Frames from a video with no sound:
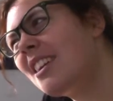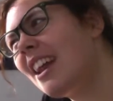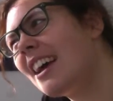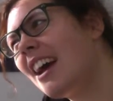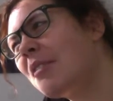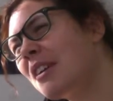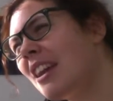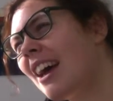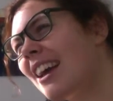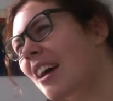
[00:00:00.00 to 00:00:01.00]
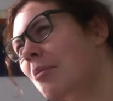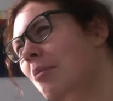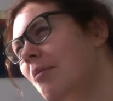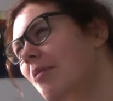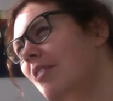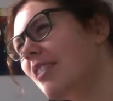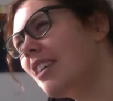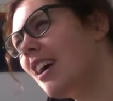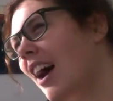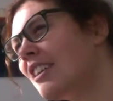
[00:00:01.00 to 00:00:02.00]
Like, I feel like
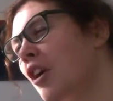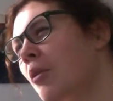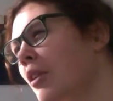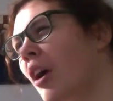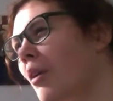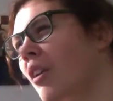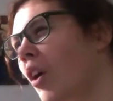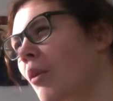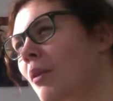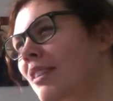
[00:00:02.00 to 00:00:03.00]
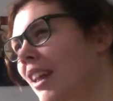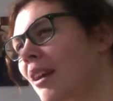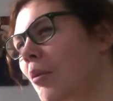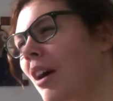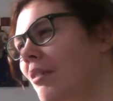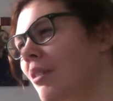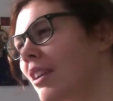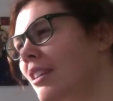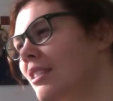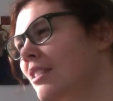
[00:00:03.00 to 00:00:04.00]
I don't go along with like what everyone
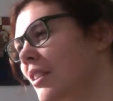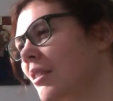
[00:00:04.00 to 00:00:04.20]
else is doing.